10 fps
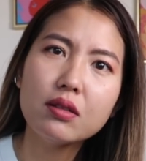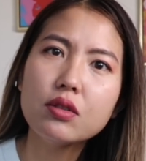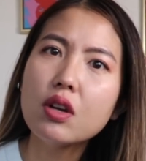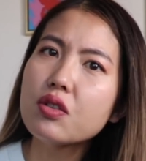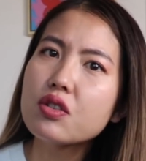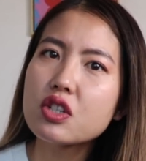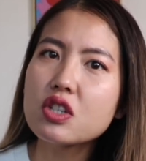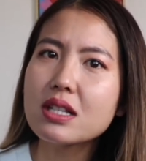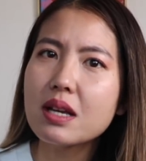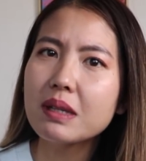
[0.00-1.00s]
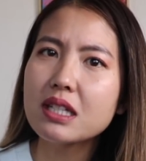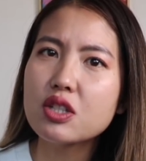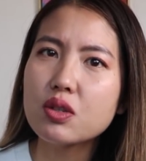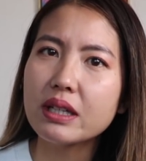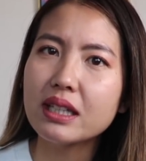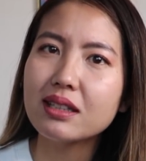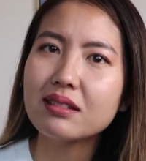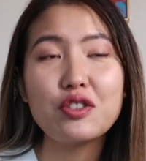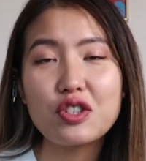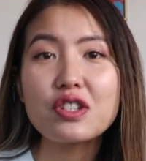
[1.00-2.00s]
no, you should just come in and do it.
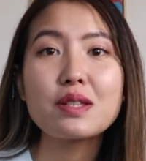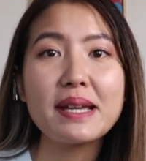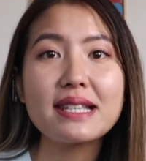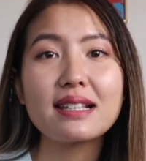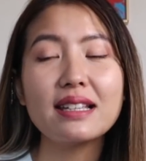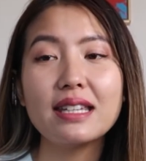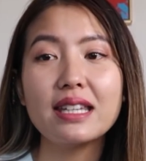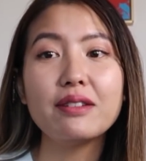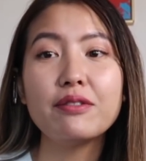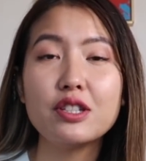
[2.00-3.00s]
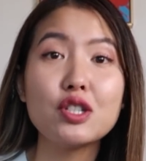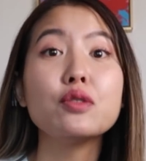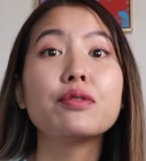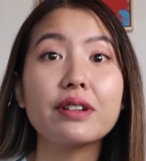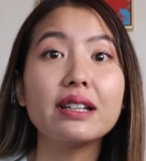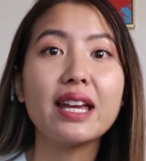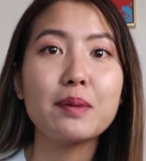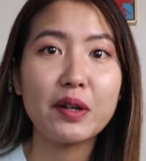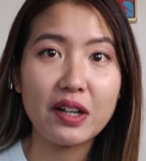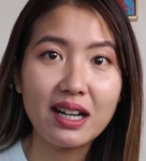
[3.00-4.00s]
You should just basically do free
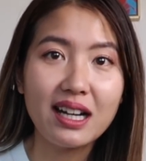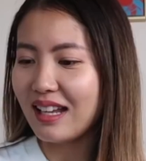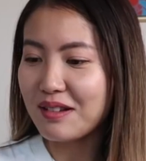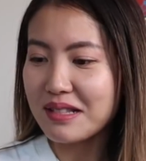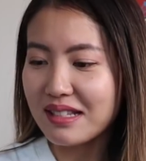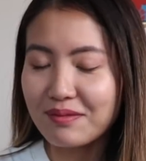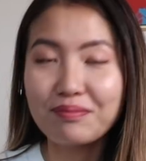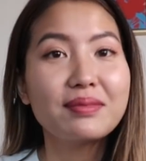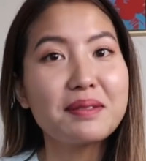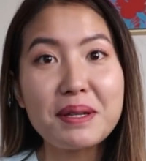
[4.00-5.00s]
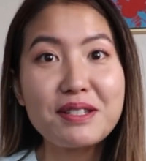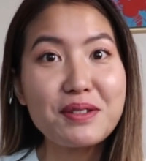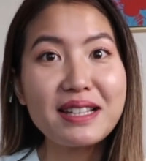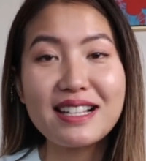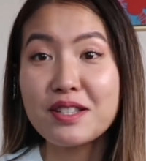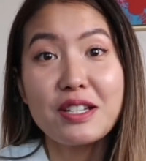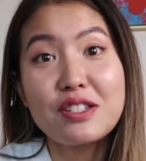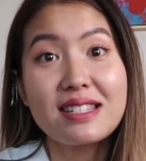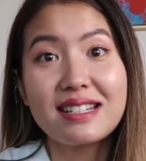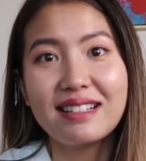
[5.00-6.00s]
labor. And I was like, I'm not doing that. So I
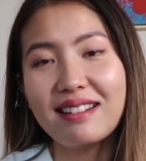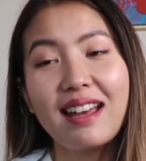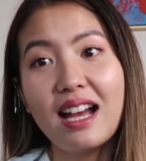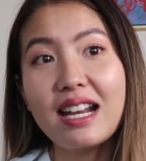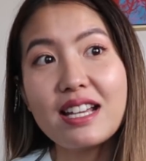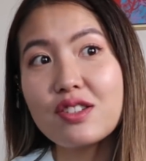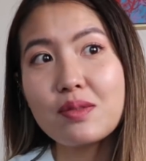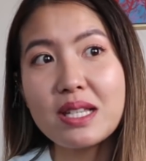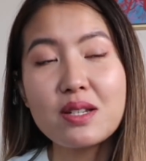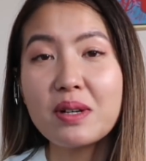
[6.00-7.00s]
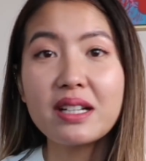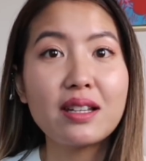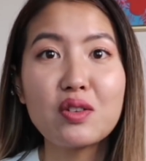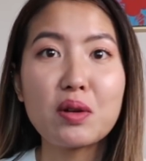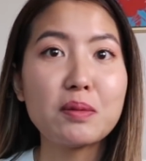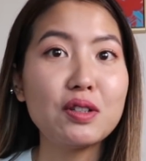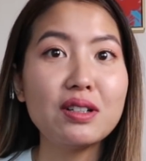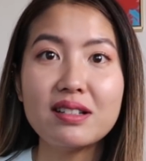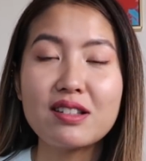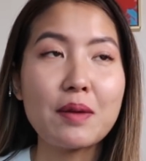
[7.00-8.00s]
just did it. And I just went to work like normal.
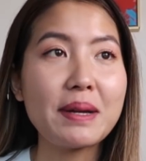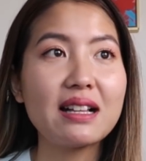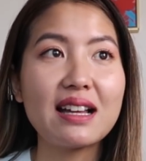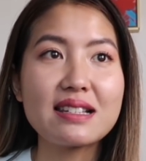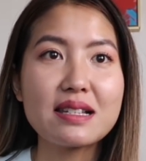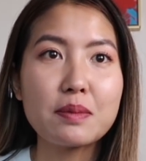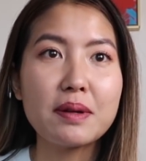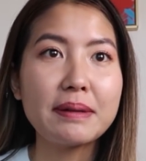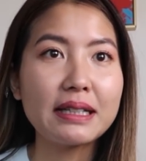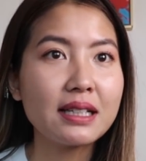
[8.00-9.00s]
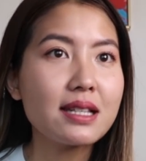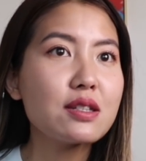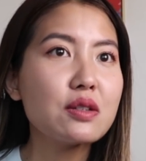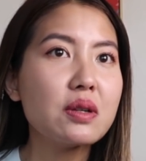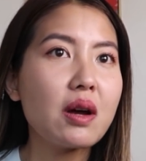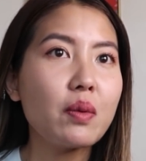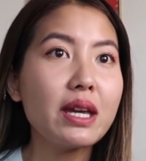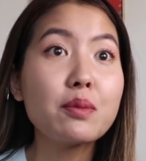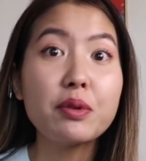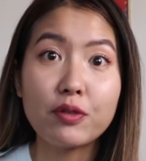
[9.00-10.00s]
I taught my classes, blah, blah, blah. Cut to a
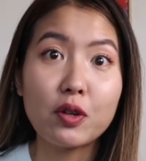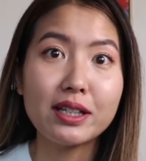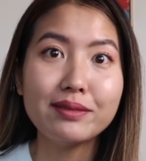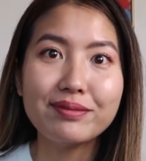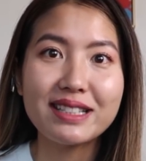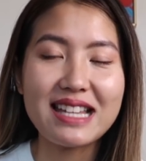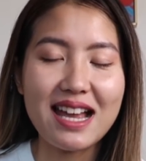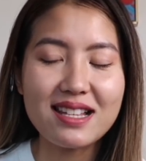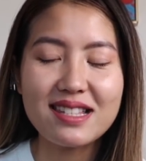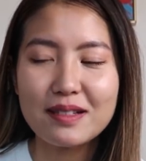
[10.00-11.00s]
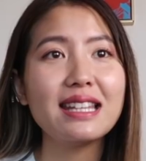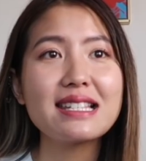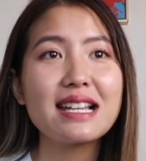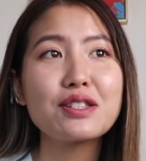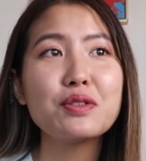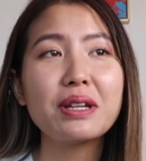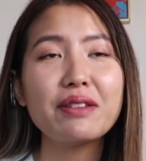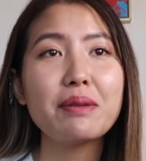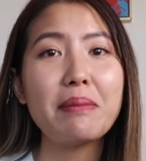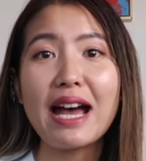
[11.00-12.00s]
week before the test. These tests don't
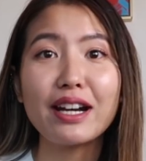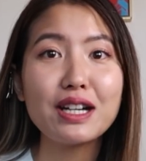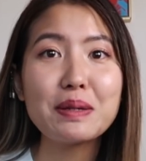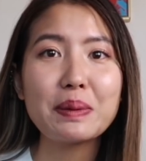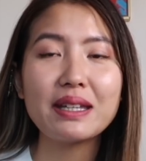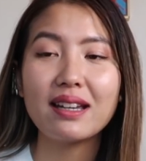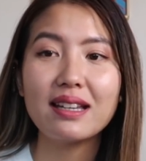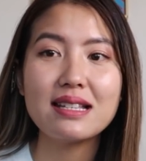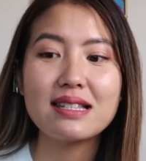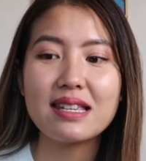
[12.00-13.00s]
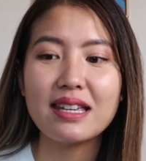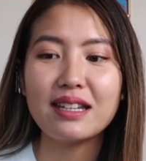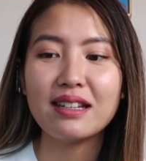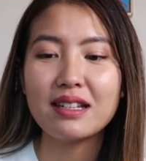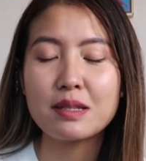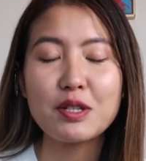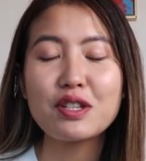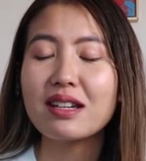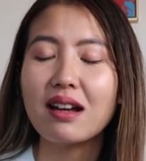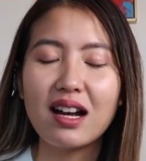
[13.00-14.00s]
even matter because
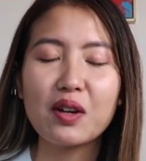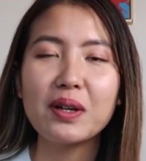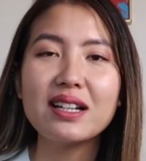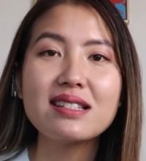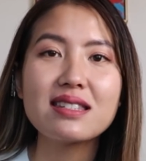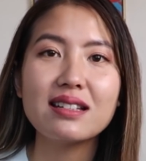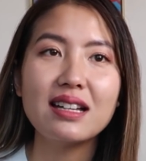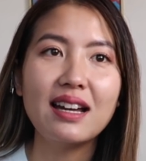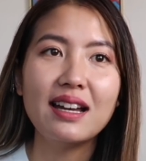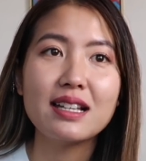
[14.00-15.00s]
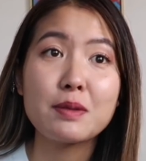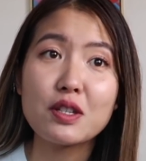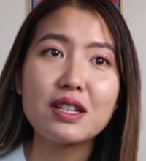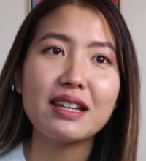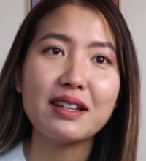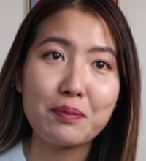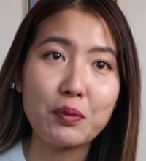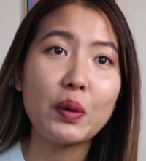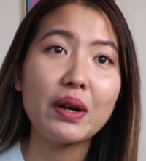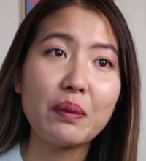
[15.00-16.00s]
especially in Hagwons, especially
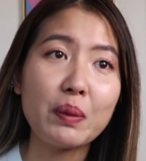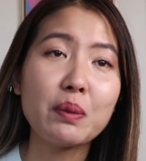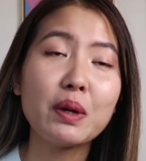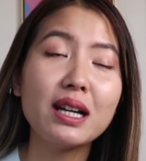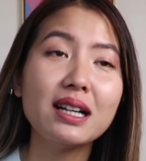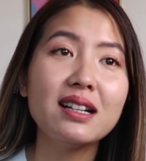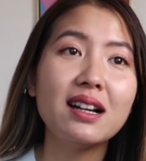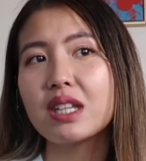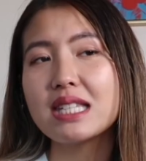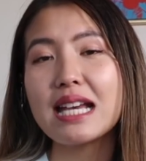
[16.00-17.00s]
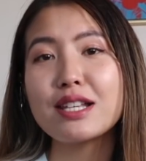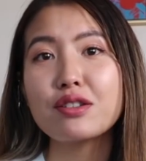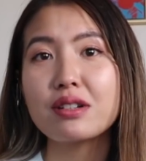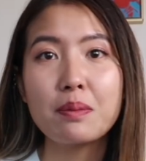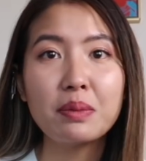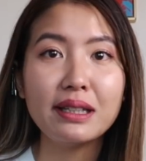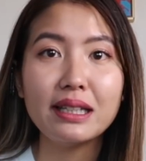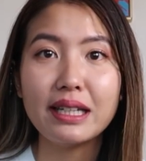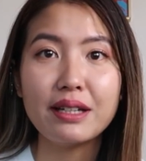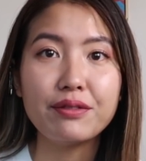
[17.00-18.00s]
where we were, the tests are
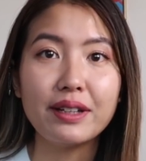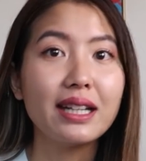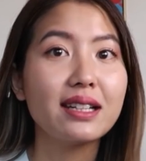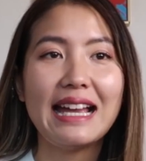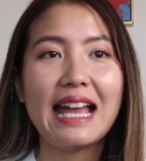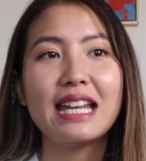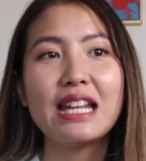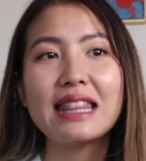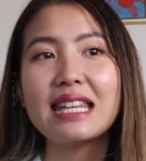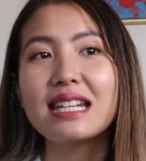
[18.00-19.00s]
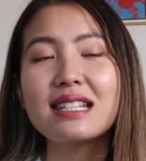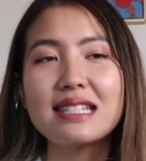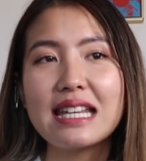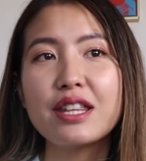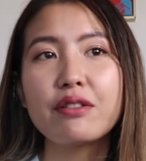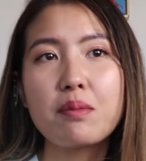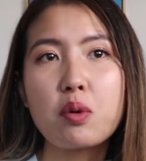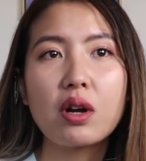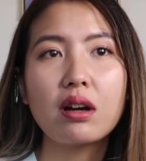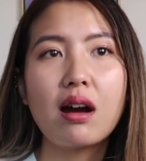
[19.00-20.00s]
completely inflated. And at the end of the day, their
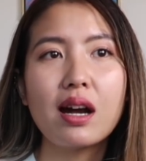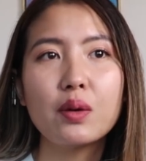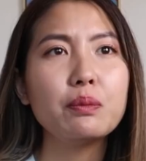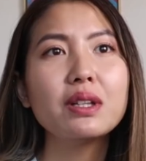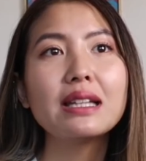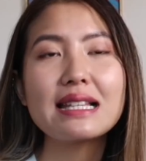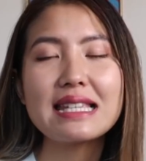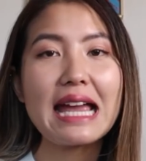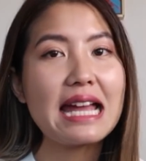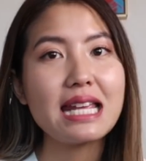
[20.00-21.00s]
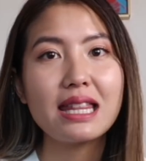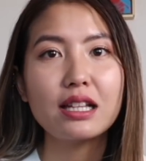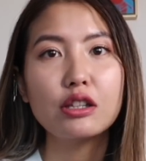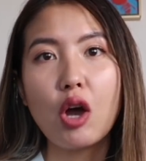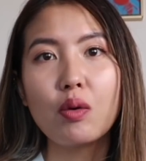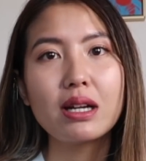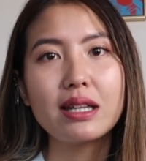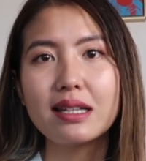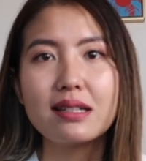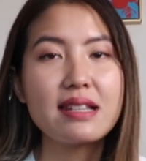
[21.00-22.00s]
report card will not say anything lower
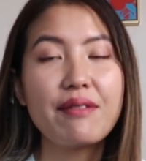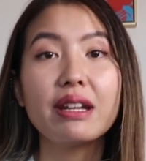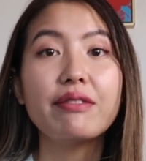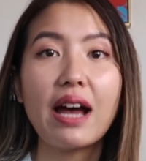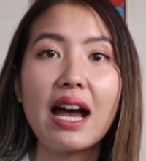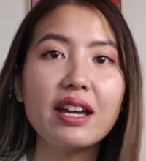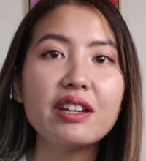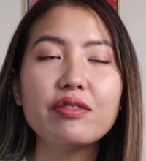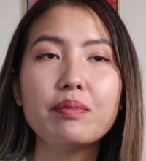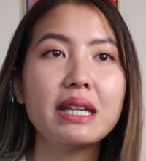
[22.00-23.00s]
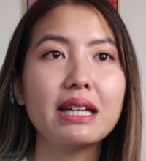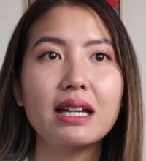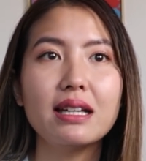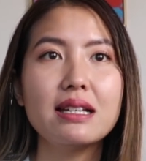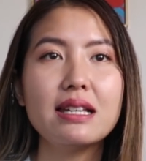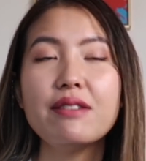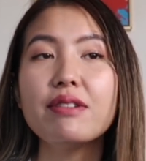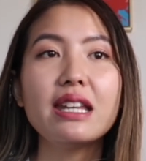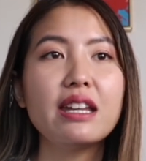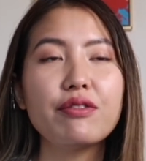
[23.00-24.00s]
than 75, because
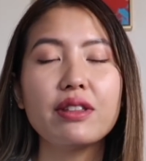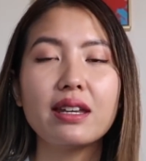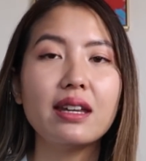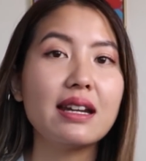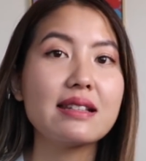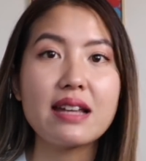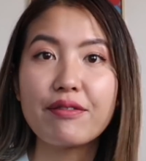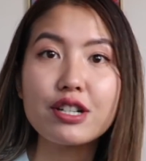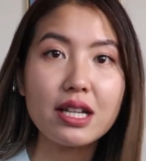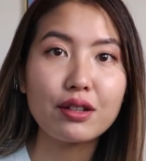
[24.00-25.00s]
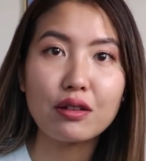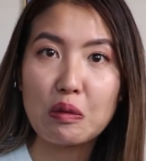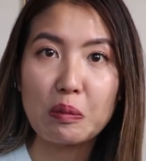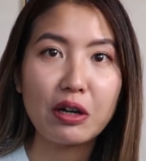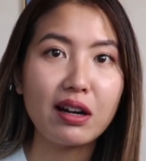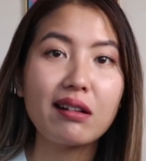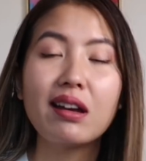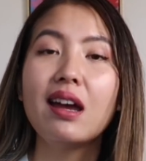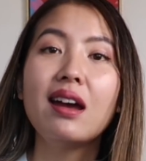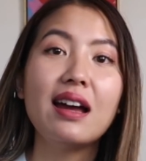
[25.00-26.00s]
even if the kid has never done their homework,
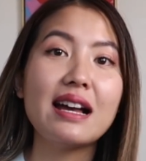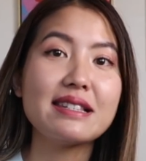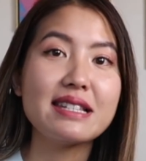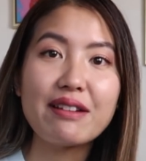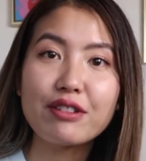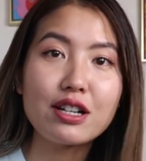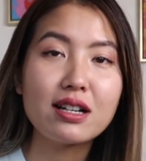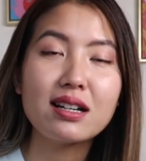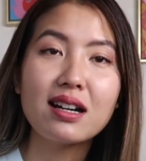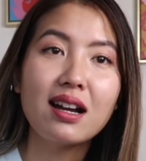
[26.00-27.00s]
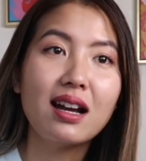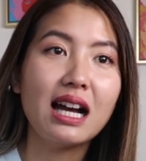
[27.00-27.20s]
has never